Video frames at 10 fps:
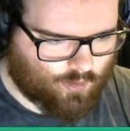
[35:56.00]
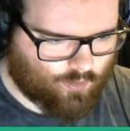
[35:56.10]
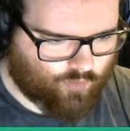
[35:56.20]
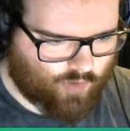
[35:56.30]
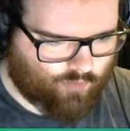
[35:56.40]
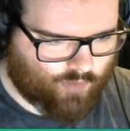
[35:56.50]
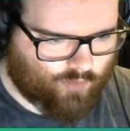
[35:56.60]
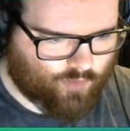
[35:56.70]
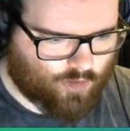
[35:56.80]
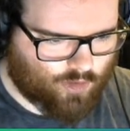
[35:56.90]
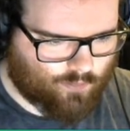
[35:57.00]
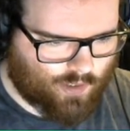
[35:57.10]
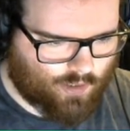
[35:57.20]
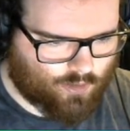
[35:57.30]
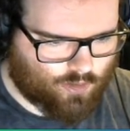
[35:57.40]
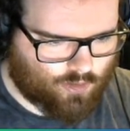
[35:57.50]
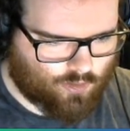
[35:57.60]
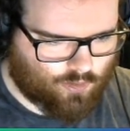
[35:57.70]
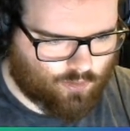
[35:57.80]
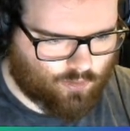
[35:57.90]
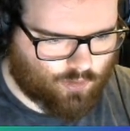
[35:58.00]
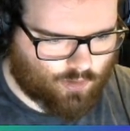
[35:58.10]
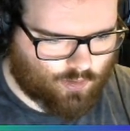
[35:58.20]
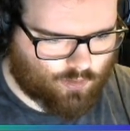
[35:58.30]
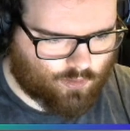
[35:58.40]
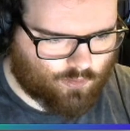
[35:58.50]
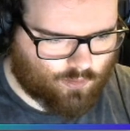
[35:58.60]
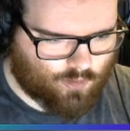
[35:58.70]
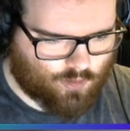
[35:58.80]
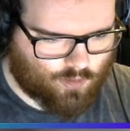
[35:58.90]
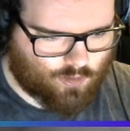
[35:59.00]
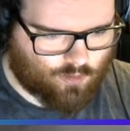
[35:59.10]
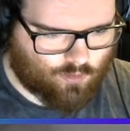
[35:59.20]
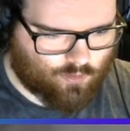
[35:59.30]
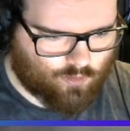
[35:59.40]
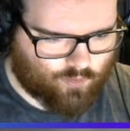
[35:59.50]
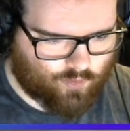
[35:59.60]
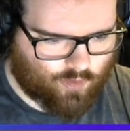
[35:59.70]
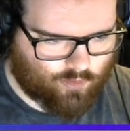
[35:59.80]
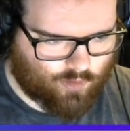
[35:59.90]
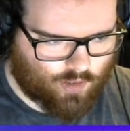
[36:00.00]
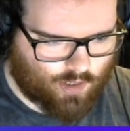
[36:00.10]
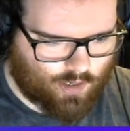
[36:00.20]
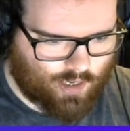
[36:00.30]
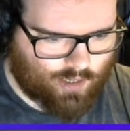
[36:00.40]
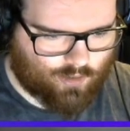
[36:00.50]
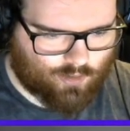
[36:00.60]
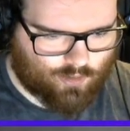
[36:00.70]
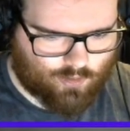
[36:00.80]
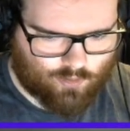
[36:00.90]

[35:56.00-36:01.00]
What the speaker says: 54 minus 2x squared all over 3x.